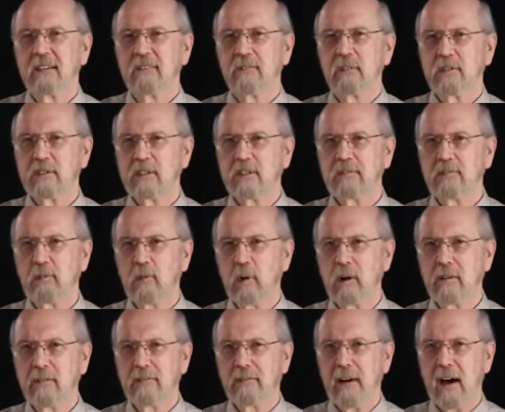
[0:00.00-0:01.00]
verses
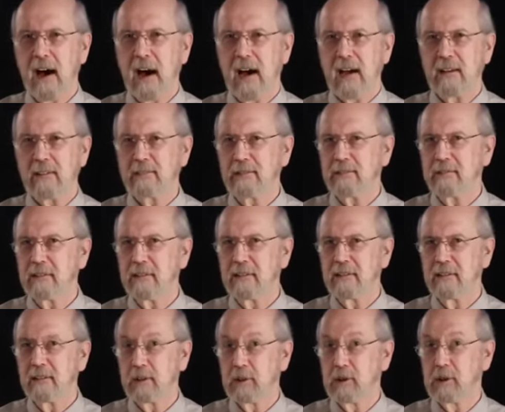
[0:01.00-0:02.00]
4 and 5,
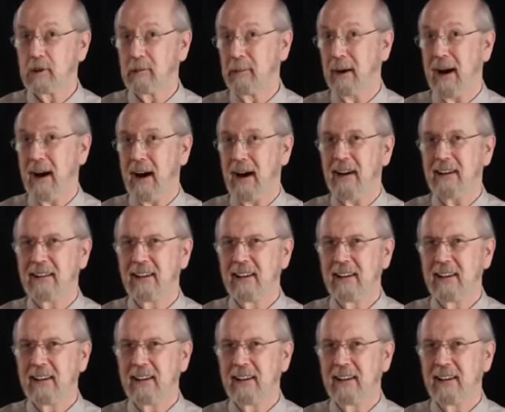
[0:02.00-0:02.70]
the Shema.